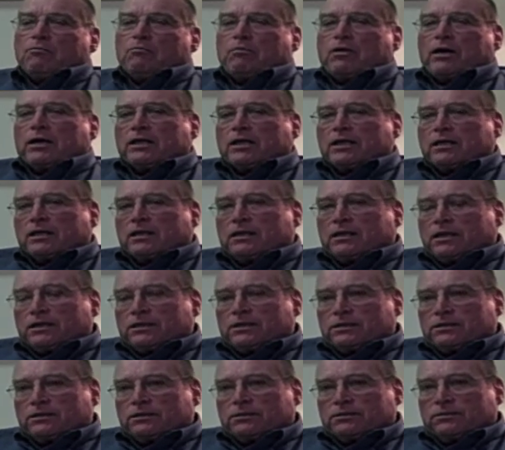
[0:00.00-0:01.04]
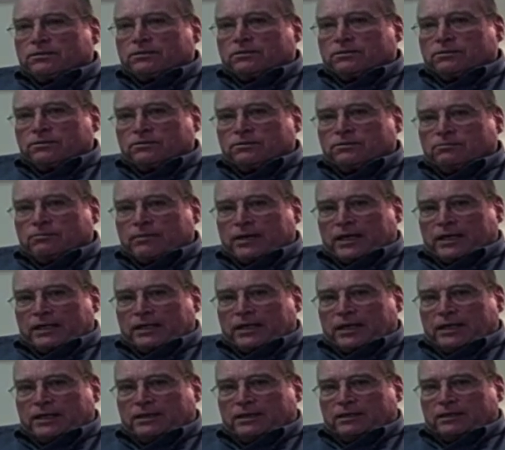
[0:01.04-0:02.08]
But in addition to
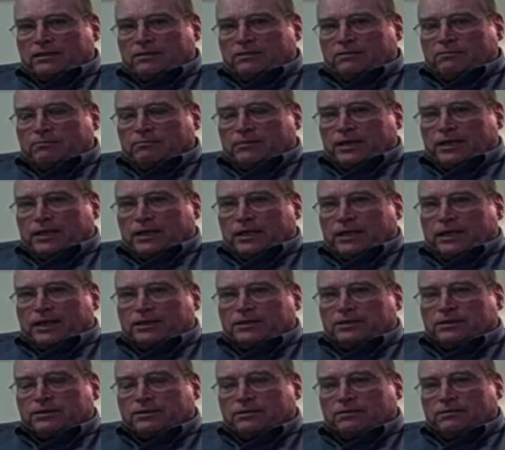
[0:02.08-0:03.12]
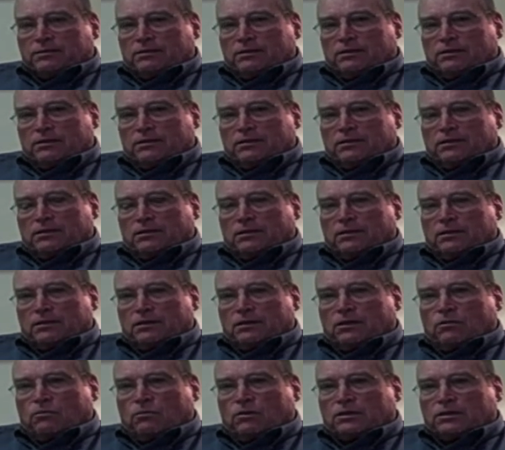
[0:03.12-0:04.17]
mandated mediation,
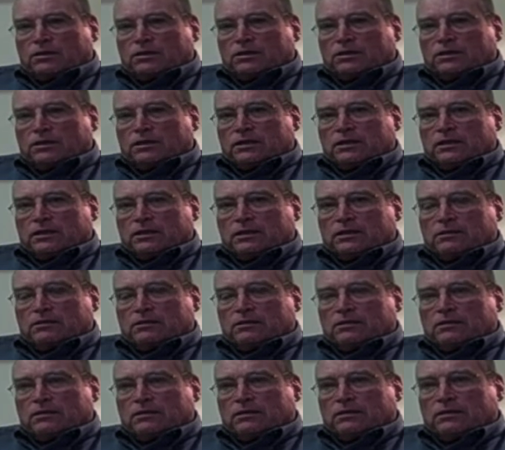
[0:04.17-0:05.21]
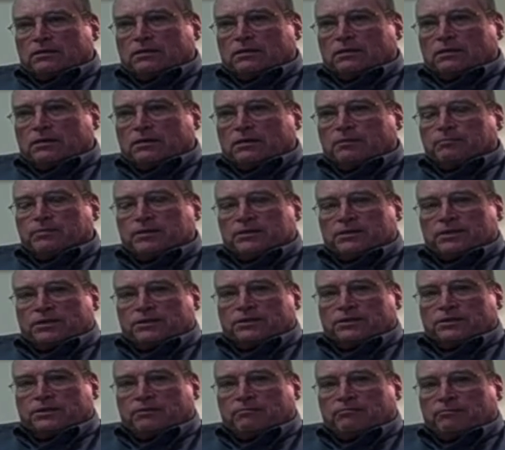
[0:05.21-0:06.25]
there was the
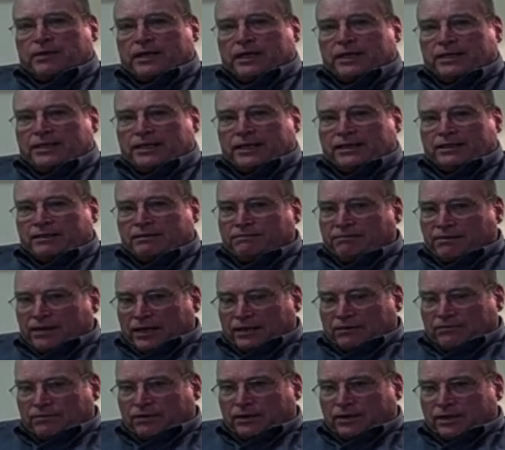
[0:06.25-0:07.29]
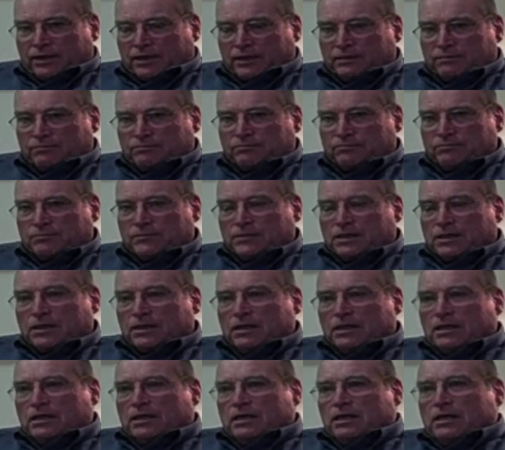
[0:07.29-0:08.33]
imposition of mandated fact-finding.
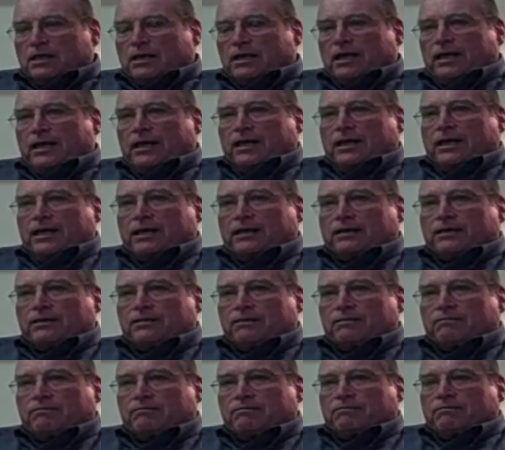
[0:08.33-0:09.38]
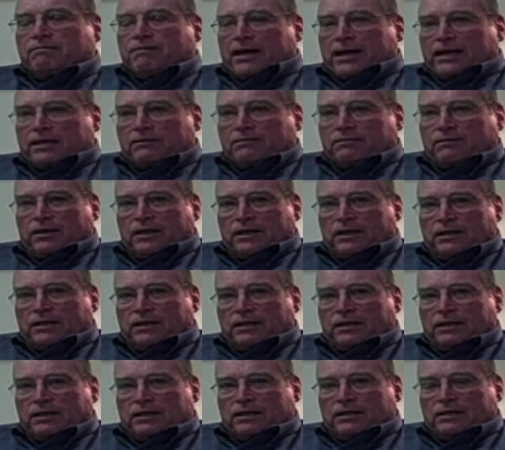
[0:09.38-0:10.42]
And
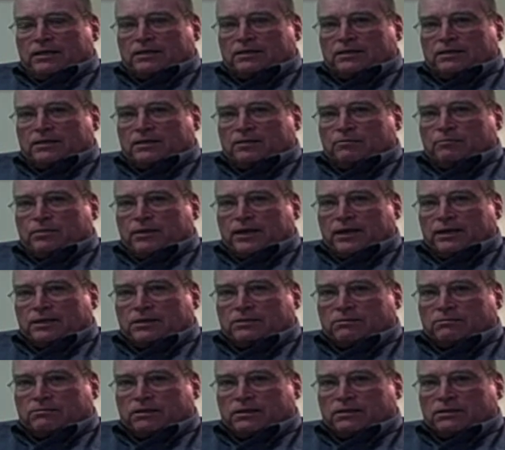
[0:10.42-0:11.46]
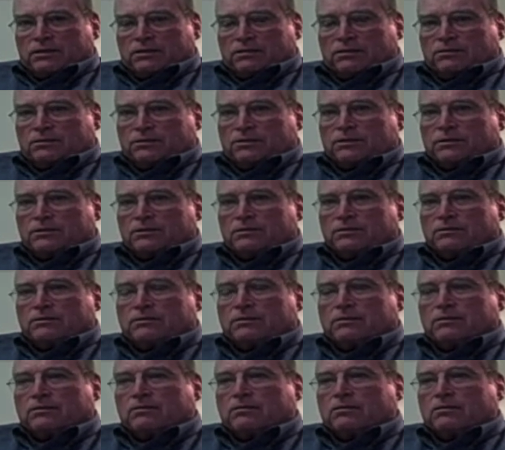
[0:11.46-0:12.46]
fact-finding is an impasse resolution